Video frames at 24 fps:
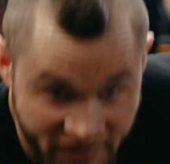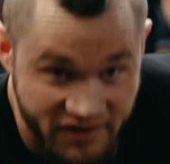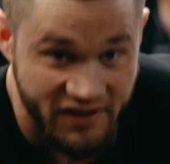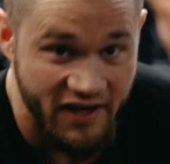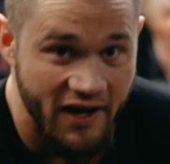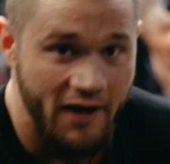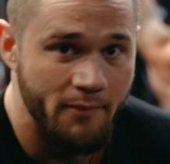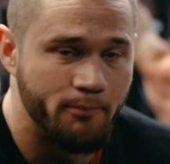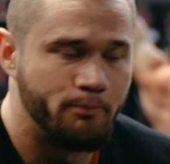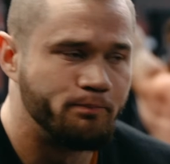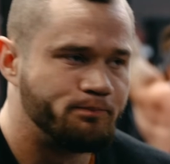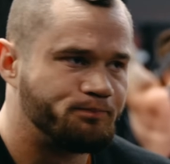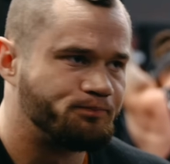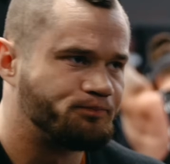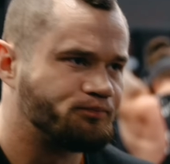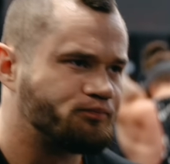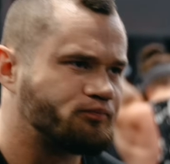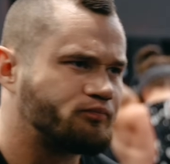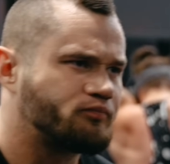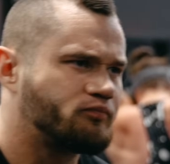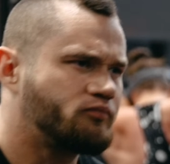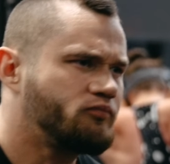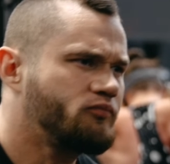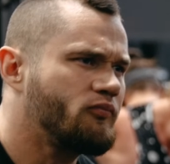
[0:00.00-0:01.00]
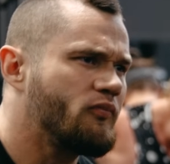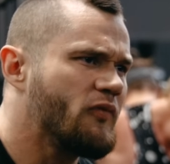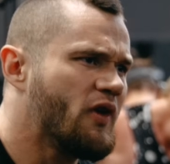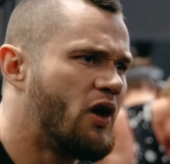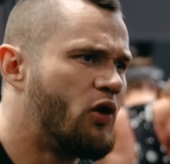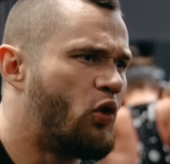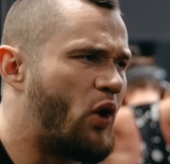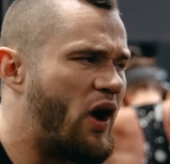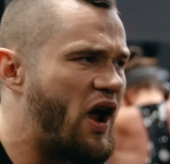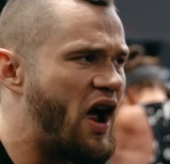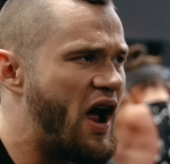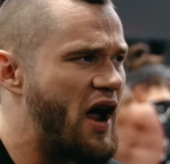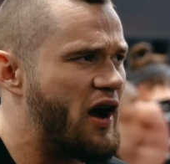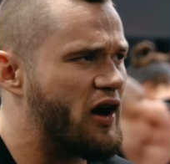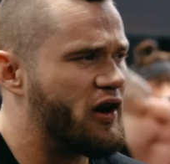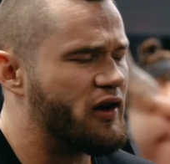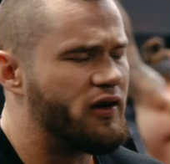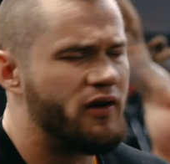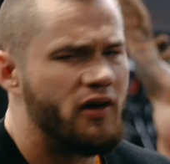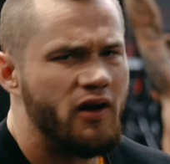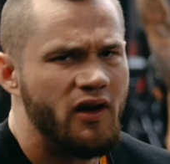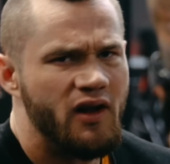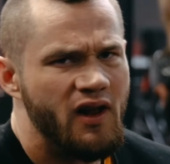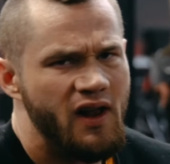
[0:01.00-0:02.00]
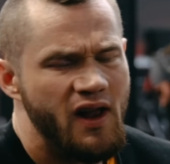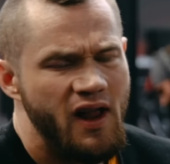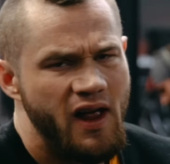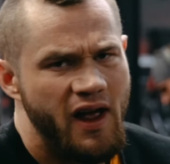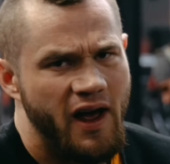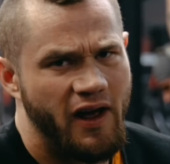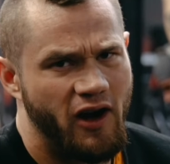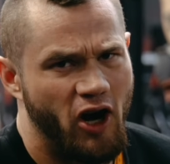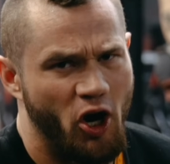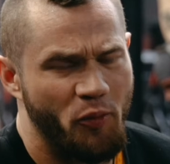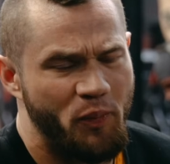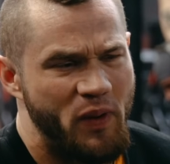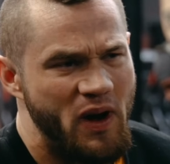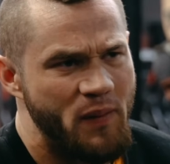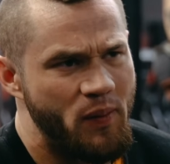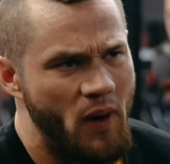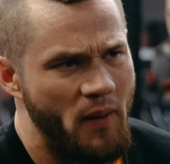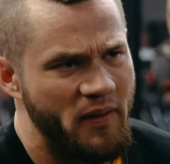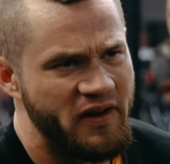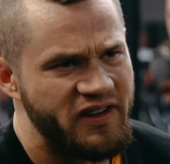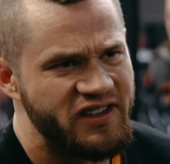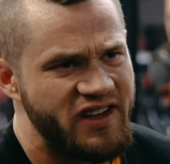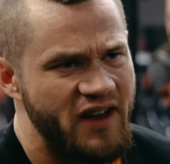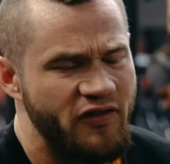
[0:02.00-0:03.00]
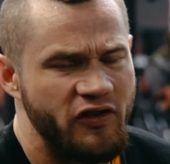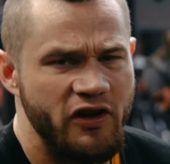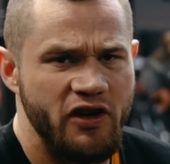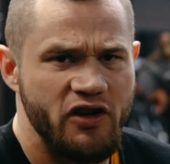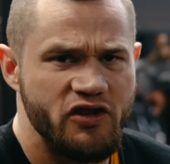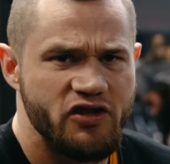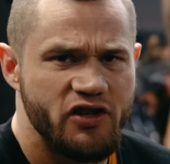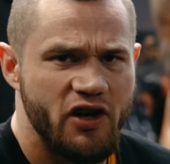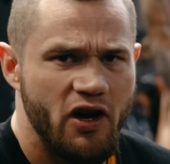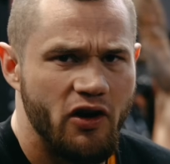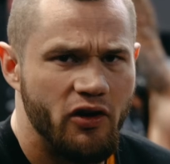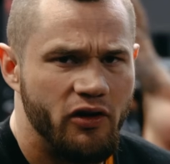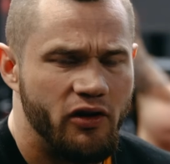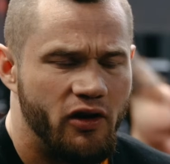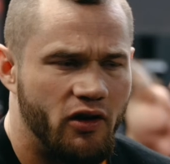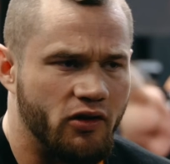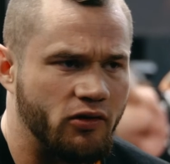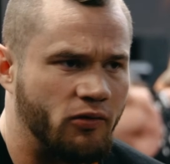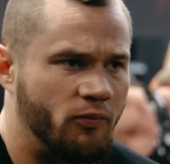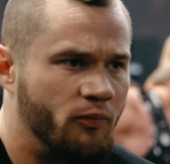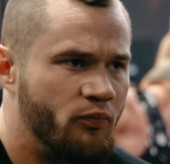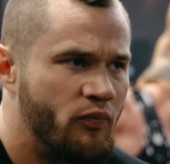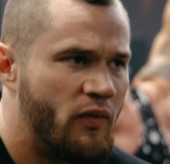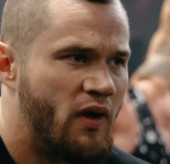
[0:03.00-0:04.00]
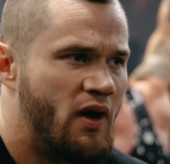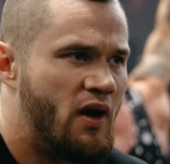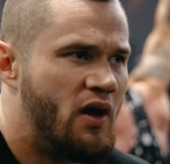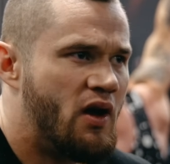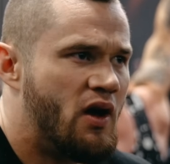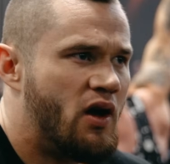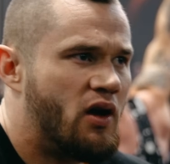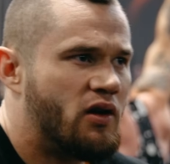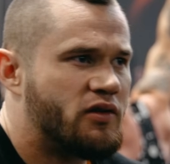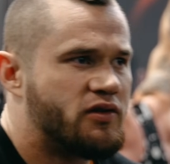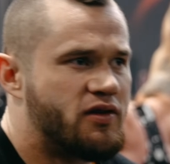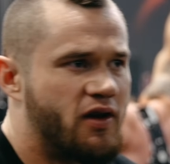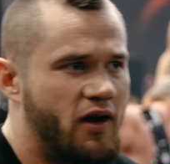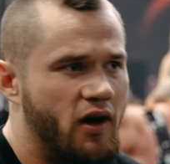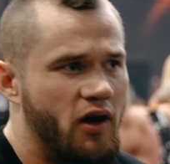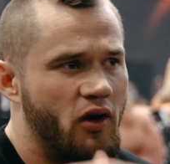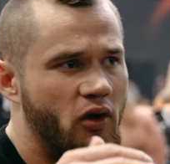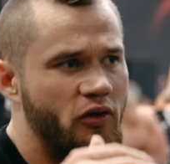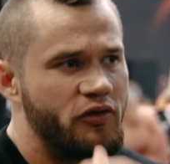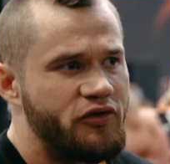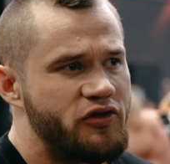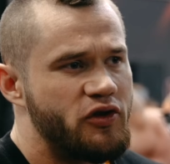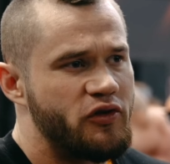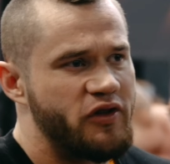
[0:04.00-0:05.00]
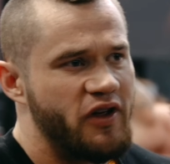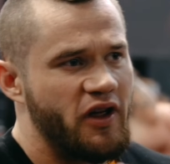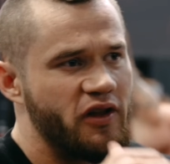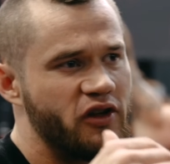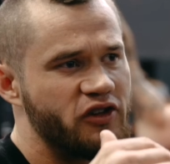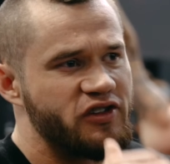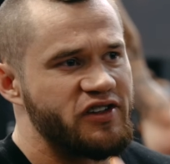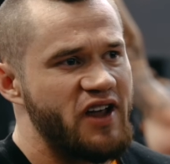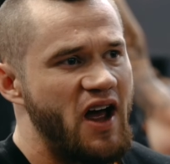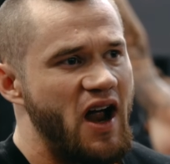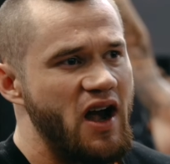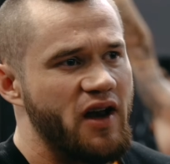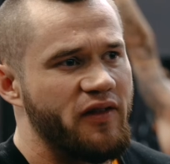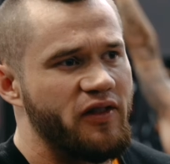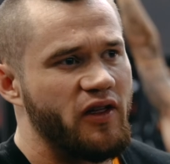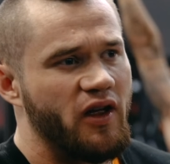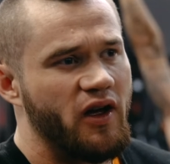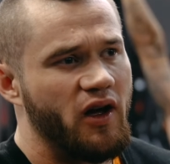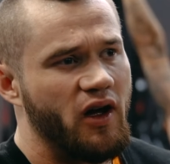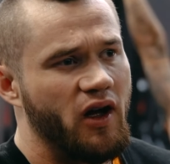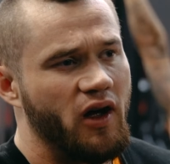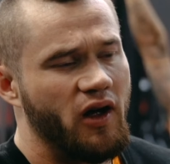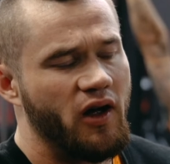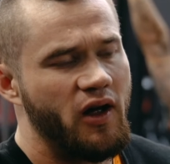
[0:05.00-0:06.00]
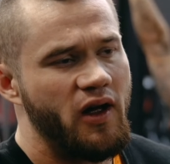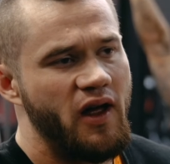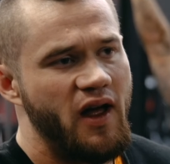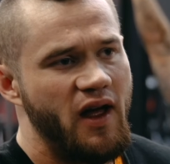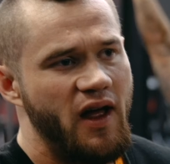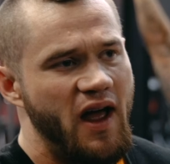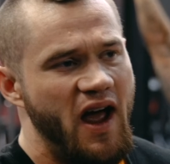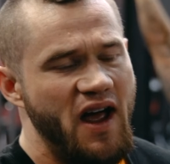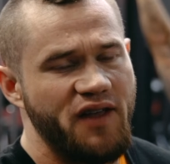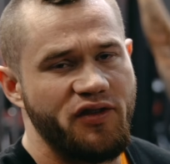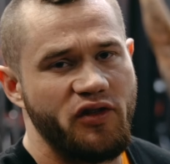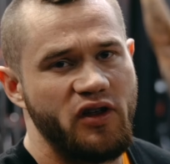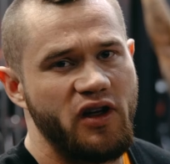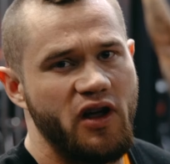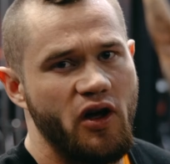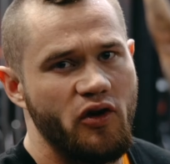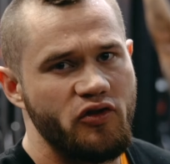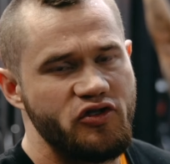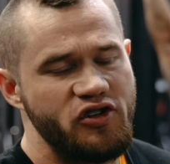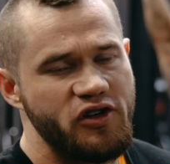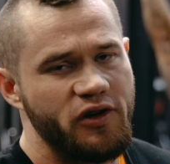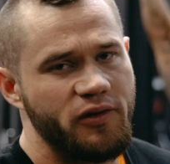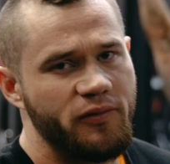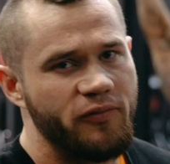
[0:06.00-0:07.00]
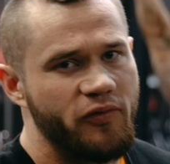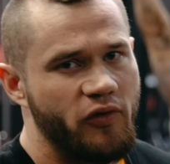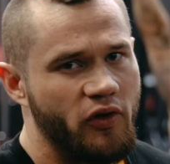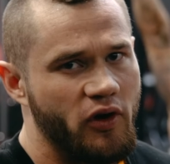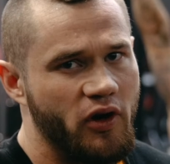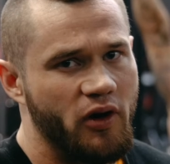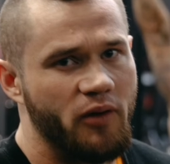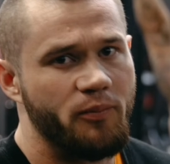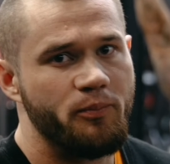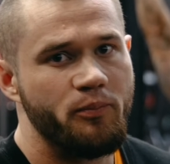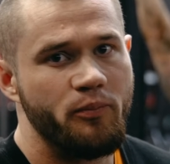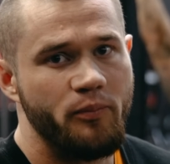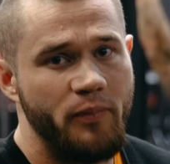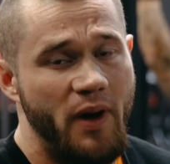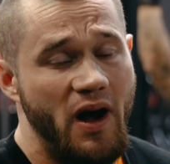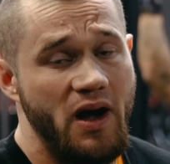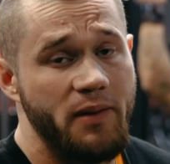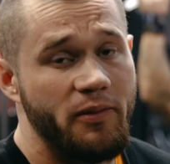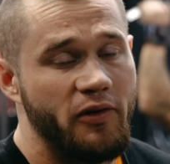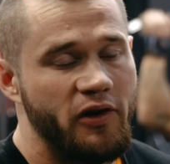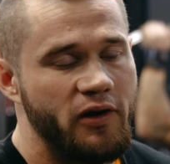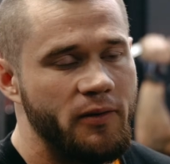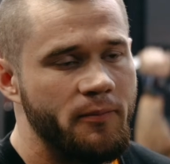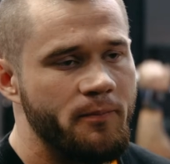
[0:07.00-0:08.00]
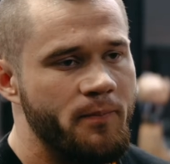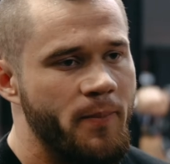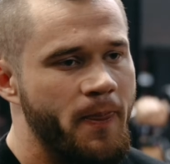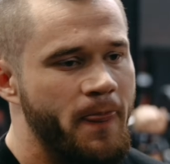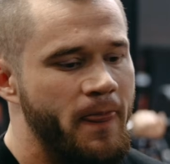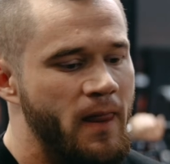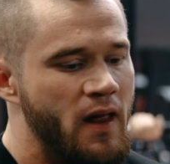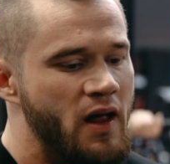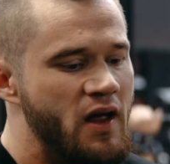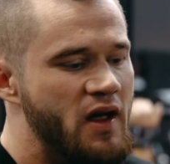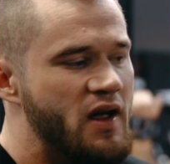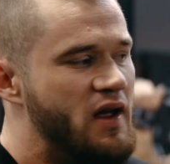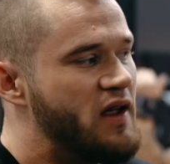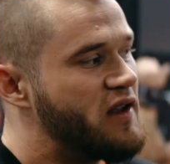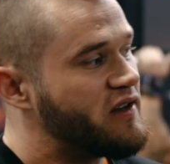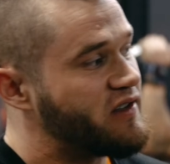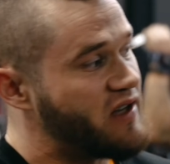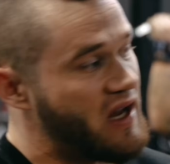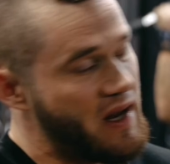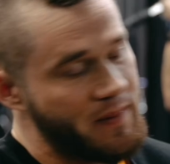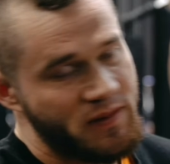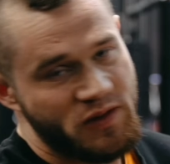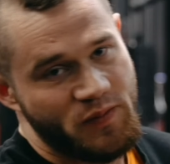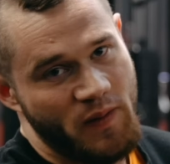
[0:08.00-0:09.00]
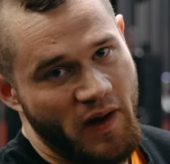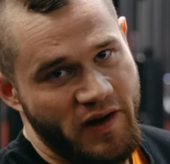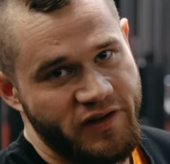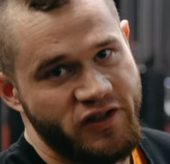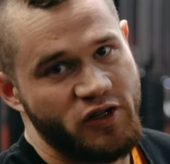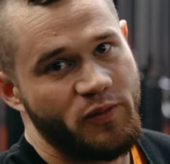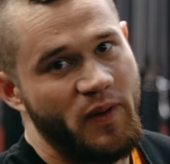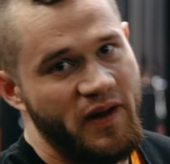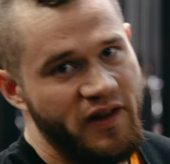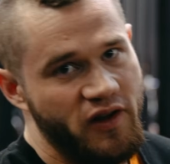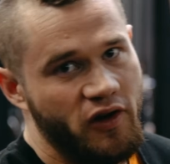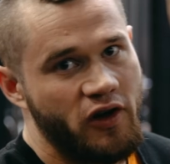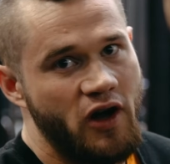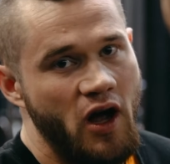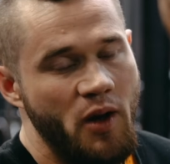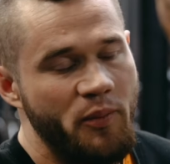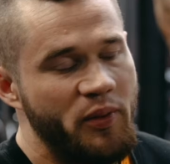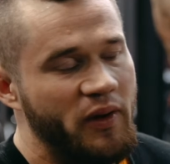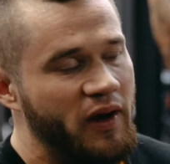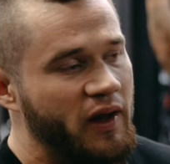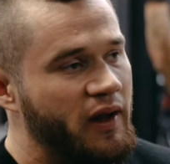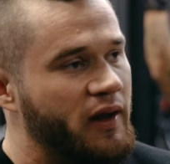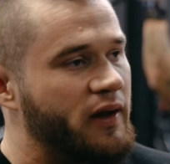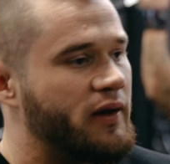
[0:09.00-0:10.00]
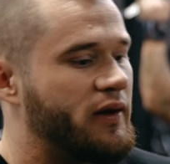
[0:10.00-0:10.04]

Sam, who I hired at RP probably 7 years ago to do the other side of the athlete coaching for bodybuilding. Sam's sponsored by their company.